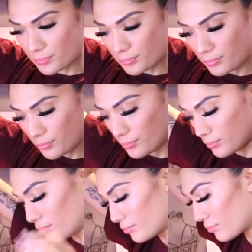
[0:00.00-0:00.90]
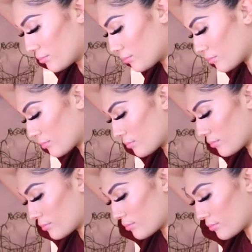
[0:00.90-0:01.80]

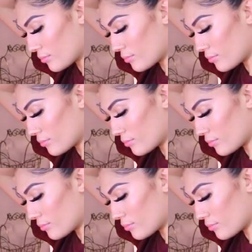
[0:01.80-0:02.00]
[no speech]